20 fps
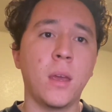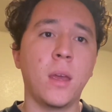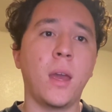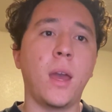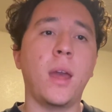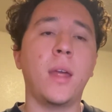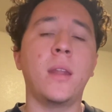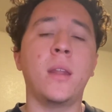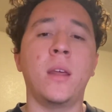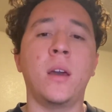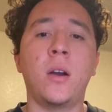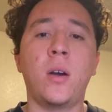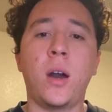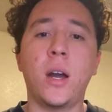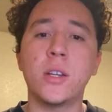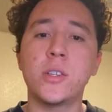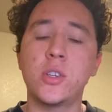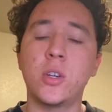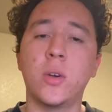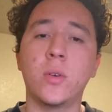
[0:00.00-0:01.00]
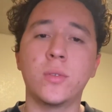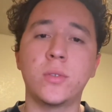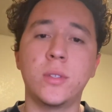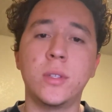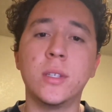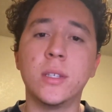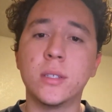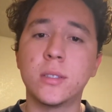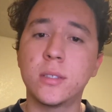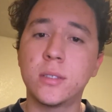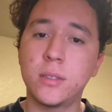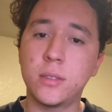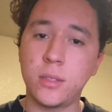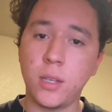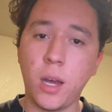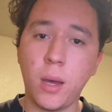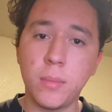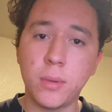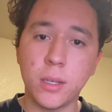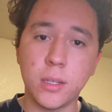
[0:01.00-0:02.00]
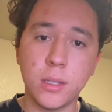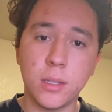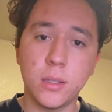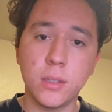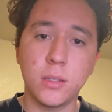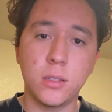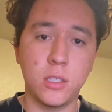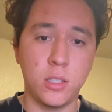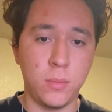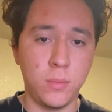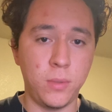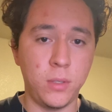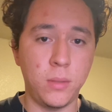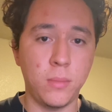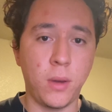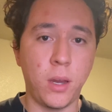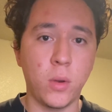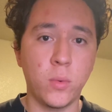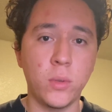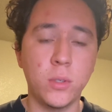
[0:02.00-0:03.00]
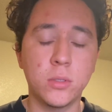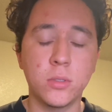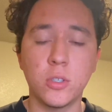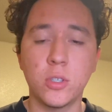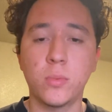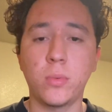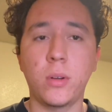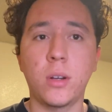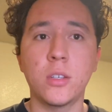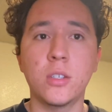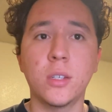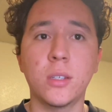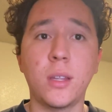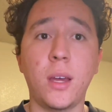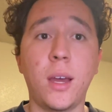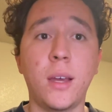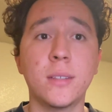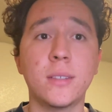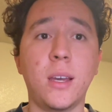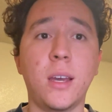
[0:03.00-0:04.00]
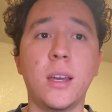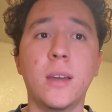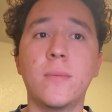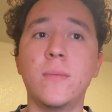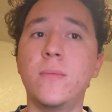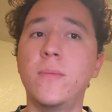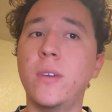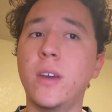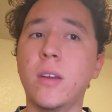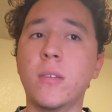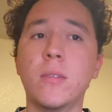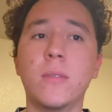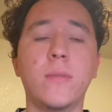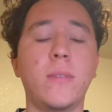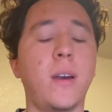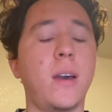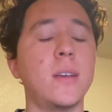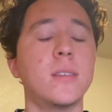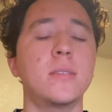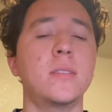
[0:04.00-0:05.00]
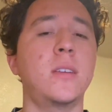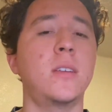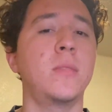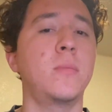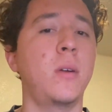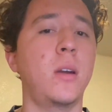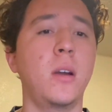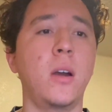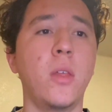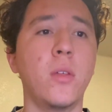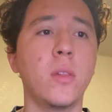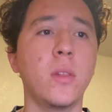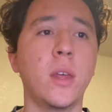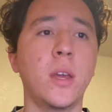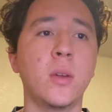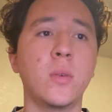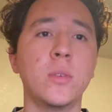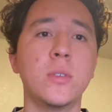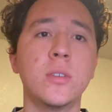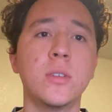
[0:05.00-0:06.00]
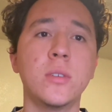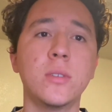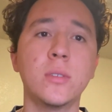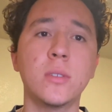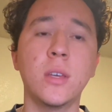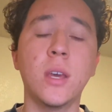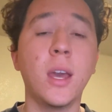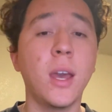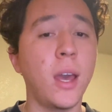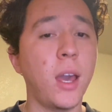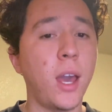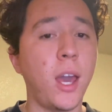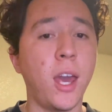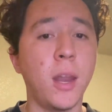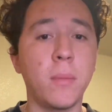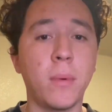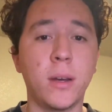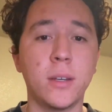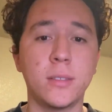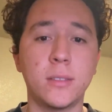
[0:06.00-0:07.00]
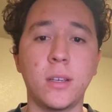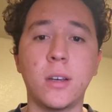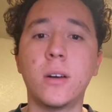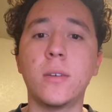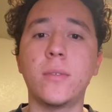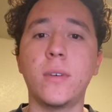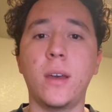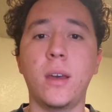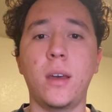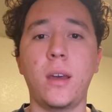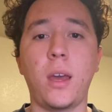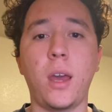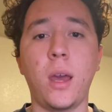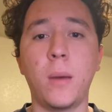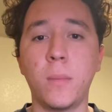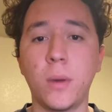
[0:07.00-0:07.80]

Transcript: And now I chose this topic to be my research project as I am very fascinated by other languages and myself am